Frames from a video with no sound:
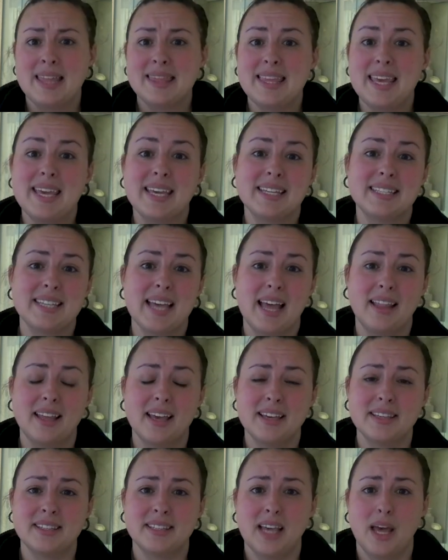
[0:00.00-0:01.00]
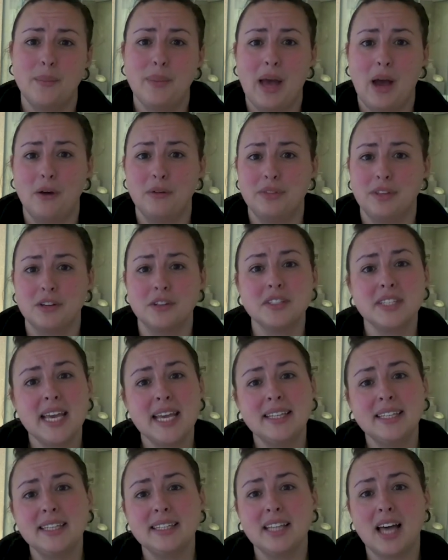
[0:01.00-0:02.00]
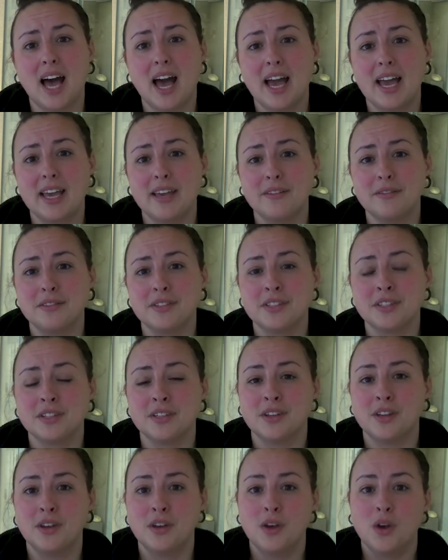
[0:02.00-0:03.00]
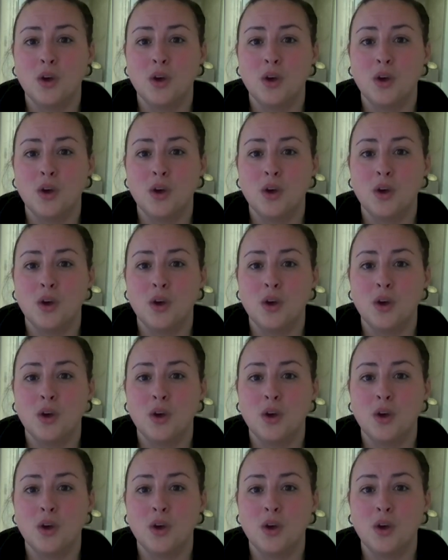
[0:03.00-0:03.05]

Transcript: They can tell us about their daily lives,